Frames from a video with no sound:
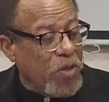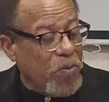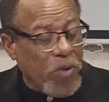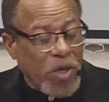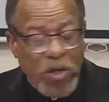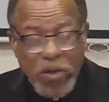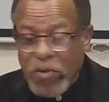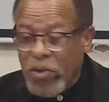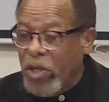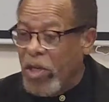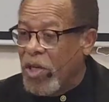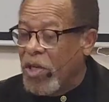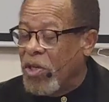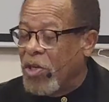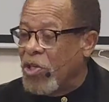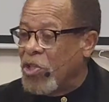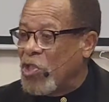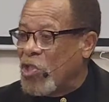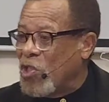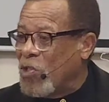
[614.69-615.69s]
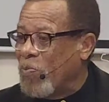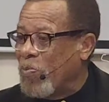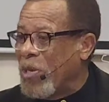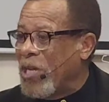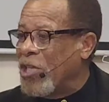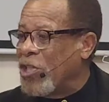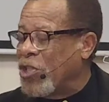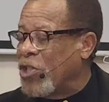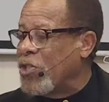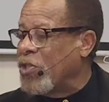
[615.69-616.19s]
We don't need any good
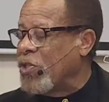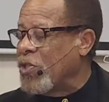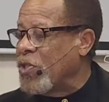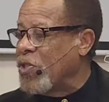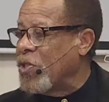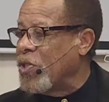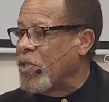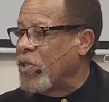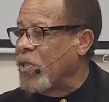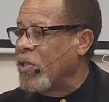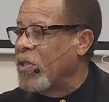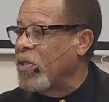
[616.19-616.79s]
speeches.